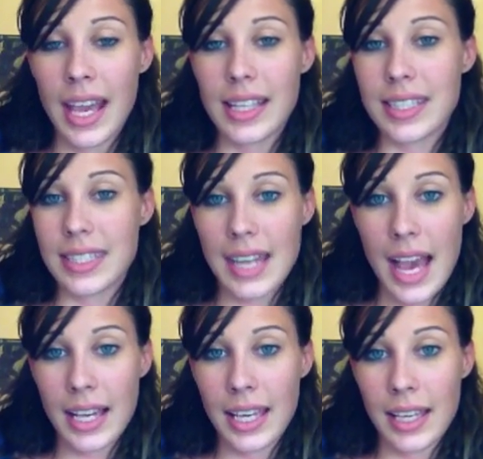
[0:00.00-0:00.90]
it's
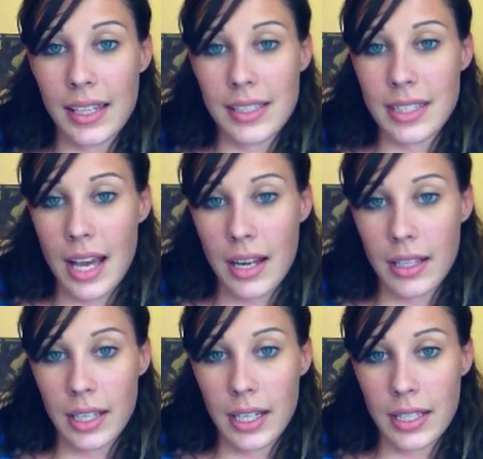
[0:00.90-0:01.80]
snacking, it's
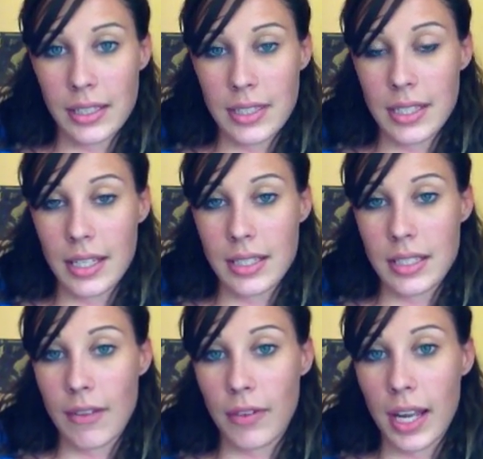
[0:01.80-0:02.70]
cuddling, it's
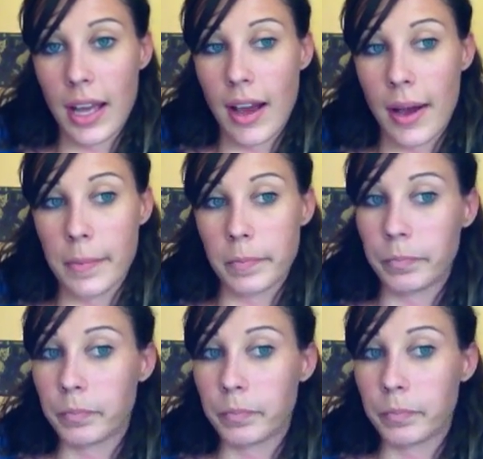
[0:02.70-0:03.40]
different.